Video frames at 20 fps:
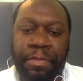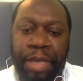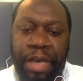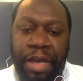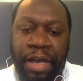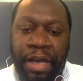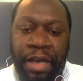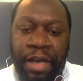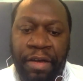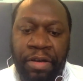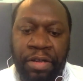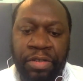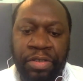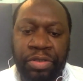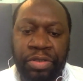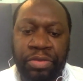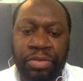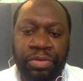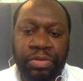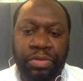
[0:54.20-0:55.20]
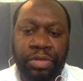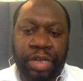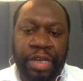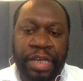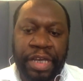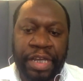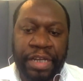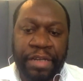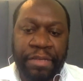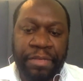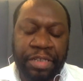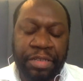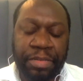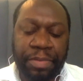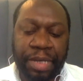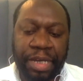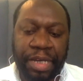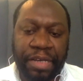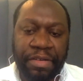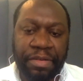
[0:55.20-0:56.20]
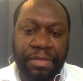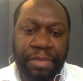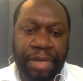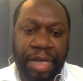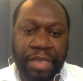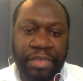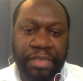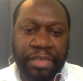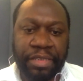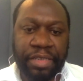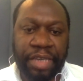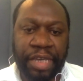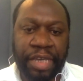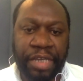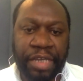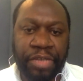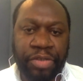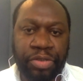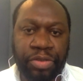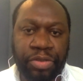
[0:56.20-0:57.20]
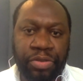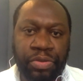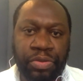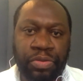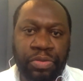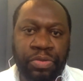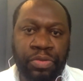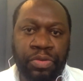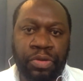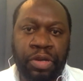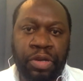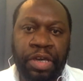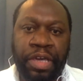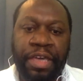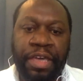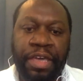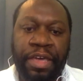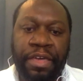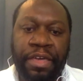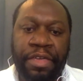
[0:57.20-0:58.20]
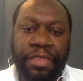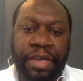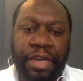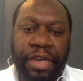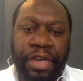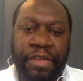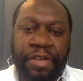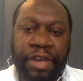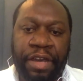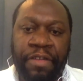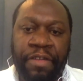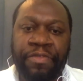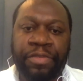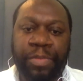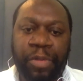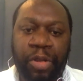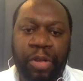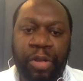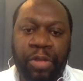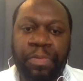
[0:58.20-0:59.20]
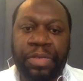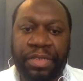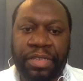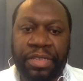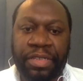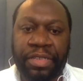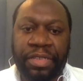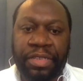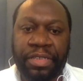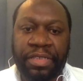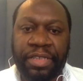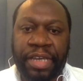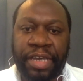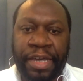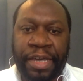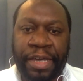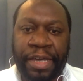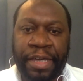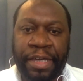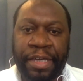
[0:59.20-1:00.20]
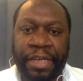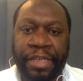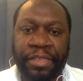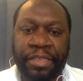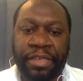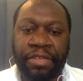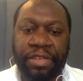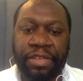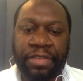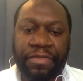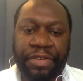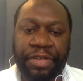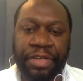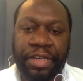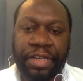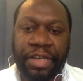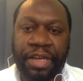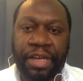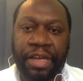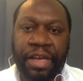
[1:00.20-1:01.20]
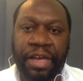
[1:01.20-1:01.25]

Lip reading: I want to limit my remarks to the area of small business in South Africa,